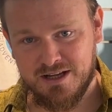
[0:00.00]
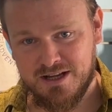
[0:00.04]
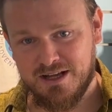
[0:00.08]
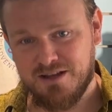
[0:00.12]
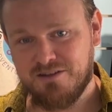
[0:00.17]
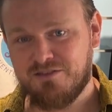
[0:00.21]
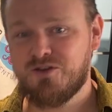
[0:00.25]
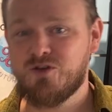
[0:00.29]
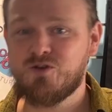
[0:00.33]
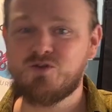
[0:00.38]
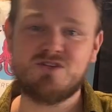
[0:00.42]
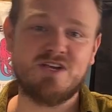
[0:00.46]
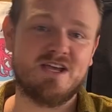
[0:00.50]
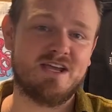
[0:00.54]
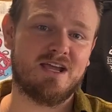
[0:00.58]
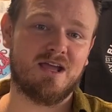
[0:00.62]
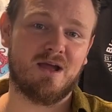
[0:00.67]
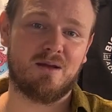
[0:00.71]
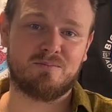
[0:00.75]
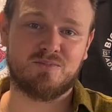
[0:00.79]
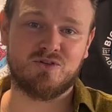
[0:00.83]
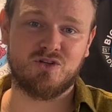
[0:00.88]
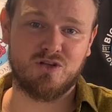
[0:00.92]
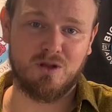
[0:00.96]
if you take
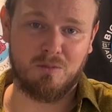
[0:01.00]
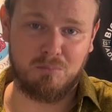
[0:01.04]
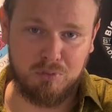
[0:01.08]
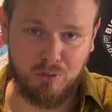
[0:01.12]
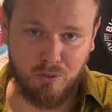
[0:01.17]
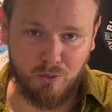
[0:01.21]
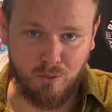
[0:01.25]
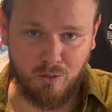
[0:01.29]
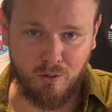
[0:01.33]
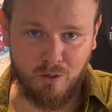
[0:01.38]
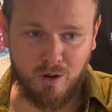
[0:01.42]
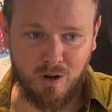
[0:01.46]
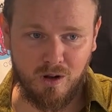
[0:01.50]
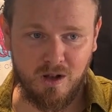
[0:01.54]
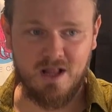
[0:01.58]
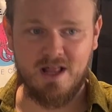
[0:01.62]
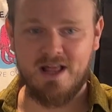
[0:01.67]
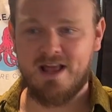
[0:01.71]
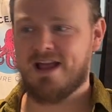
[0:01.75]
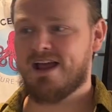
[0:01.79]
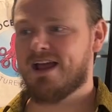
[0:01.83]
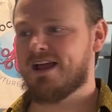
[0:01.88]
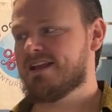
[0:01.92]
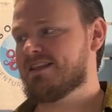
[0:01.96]
them to the pool
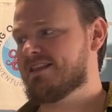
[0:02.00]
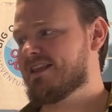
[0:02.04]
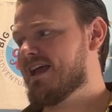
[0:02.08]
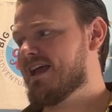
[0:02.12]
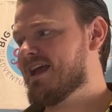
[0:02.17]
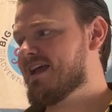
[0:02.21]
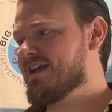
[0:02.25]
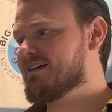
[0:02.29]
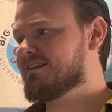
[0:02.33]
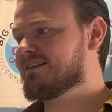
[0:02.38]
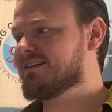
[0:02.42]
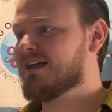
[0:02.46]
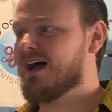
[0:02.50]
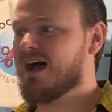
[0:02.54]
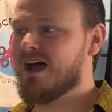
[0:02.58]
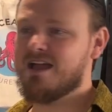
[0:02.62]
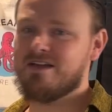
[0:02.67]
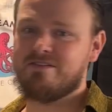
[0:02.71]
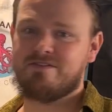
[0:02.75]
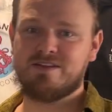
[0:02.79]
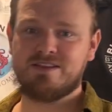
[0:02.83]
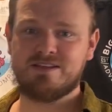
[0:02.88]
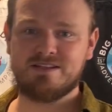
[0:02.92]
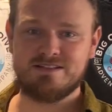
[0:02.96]
and they
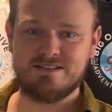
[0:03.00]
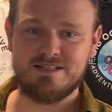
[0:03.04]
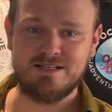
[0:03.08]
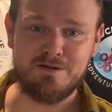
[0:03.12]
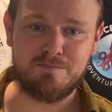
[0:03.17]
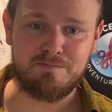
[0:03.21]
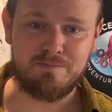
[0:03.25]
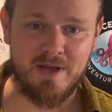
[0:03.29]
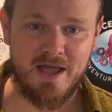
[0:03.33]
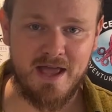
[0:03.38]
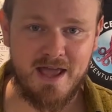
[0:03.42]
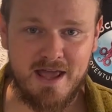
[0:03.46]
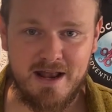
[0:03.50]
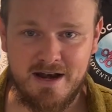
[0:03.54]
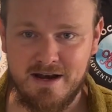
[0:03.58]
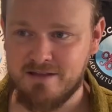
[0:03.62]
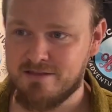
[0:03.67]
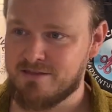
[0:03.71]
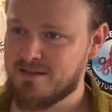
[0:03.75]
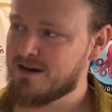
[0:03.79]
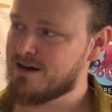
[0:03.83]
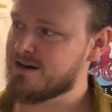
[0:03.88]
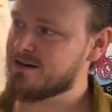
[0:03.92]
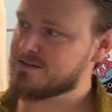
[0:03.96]
dive in the deep end
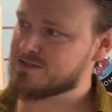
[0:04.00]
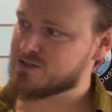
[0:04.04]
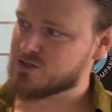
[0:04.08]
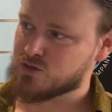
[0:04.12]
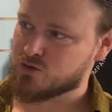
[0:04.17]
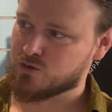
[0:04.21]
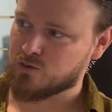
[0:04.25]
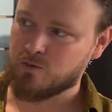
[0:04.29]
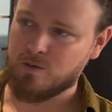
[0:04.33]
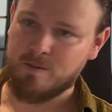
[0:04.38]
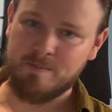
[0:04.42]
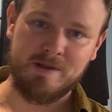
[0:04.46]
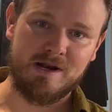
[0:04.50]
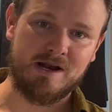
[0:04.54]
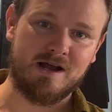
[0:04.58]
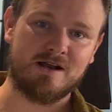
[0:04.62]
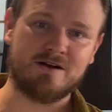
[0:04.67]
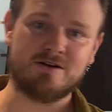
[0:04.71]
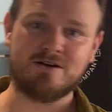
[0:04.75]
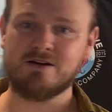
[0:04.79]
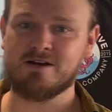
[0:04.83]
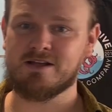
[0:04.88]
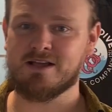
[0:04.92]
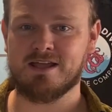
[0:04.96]
and they're swimming
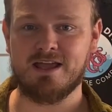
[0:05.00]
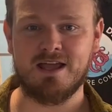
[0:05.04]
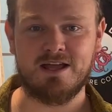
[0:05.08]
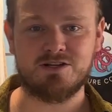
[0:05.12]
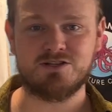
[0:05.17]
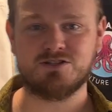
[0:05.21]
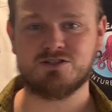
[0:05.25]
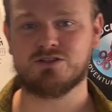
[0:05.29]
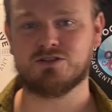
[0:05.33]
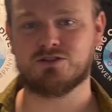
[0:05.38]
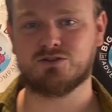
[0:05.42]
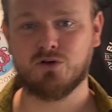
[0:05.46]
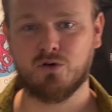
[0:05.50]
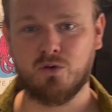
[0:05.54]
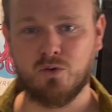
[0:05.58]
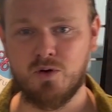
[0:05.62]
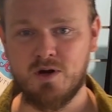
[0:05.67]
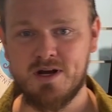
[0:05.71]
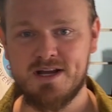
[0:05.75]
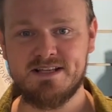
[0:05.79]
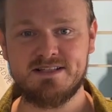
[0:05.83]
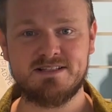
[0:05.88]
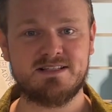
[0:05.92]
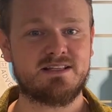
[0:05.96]
under to catch the
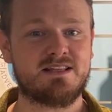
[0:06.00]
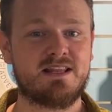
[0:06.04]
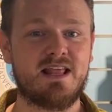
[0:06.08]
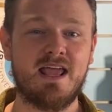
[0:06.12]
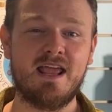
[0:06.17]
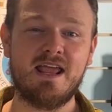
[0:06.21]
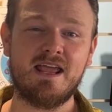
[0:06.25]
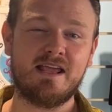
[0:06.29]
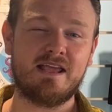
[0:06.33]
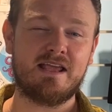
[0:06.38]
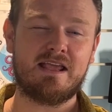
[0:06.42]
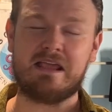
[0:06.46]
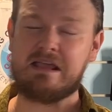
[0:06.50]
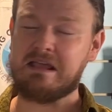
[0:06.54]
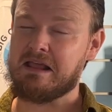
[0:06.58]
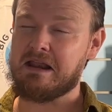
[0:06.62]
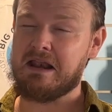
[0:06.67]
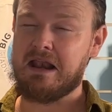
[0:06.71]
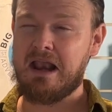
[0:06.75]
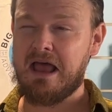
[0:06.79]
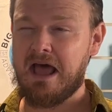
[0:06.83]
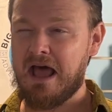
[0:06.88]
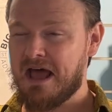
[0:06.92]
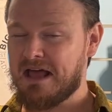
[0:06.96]
toys and they
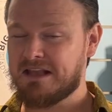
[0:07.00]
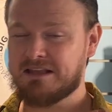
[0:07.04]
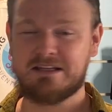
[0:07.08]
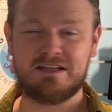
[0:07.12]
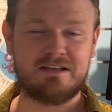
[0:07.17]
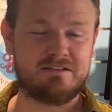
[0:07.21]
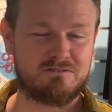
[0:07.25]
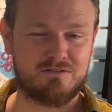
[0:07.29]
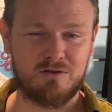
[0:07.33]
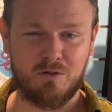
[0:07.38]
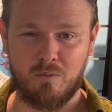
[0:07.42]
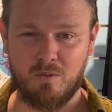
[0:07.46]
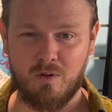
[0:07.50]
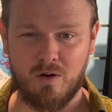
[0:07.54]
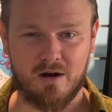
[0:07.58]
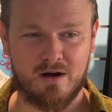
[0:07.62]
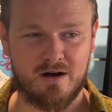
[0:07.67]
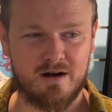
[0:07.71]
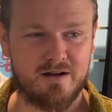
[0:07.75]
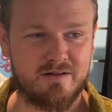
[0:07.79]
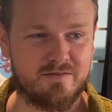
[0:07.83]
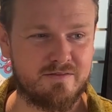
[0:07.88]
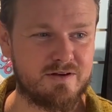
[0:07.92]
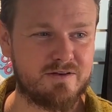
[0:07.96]
cannot leave the
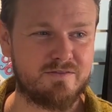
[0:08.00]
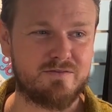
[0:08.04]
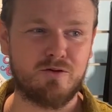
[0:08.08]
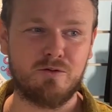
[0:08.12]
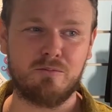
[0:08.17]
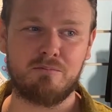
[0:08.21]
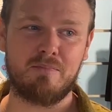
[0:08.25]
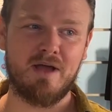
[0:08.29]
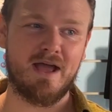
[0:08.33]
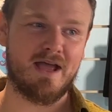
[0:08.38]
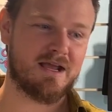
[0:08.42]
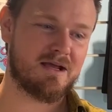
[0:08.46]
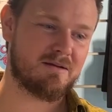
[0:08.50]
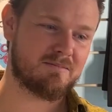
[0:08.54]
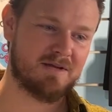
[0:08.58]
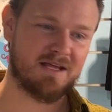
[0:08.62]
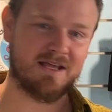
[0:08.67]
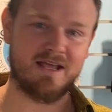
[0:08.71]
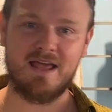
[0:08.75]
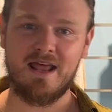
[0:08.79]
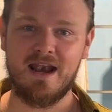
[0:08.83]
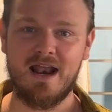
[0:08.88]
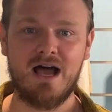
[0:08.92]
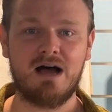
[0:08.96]
water, even if you beg them to
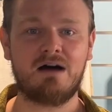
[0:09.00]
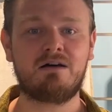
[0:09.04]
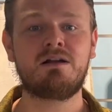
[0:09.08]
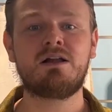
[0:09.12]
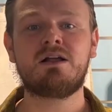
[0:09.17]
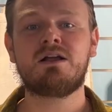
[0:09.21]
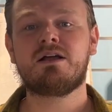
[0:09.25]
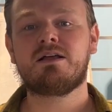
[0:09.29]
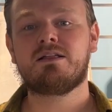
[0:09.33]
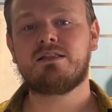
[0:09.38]
get out,